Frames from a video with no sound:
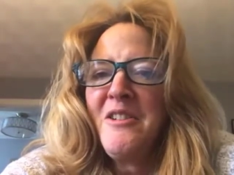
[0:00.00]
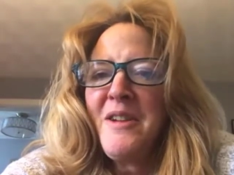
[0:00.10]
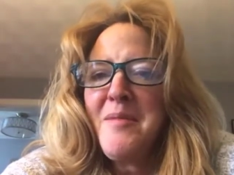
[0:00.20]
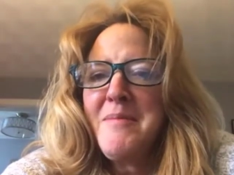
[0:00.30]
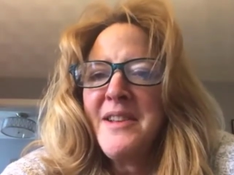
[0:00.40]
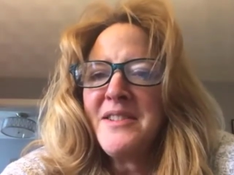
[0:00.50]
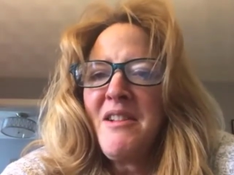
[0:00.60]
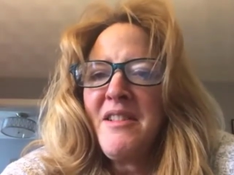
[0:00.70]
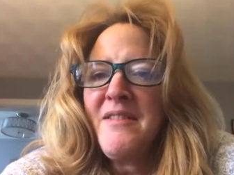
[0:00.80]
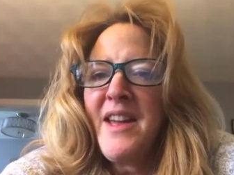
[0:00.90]
I miss
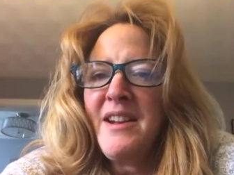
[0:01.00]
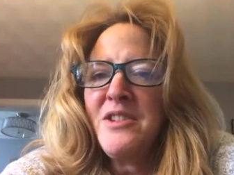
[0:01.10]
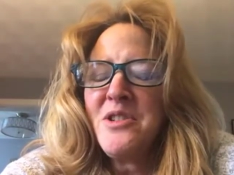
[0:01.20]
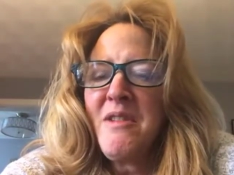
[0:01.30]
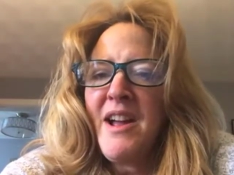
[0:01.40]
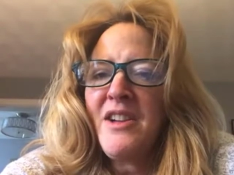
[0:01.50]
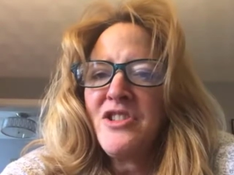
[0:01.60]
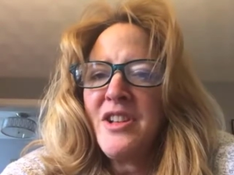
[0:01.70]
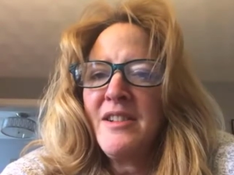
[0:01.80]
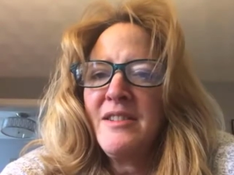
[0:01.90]
all of that
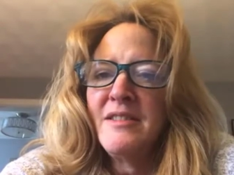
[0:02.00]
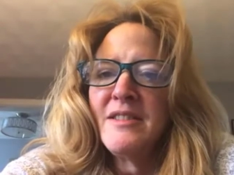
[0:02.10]
interaction.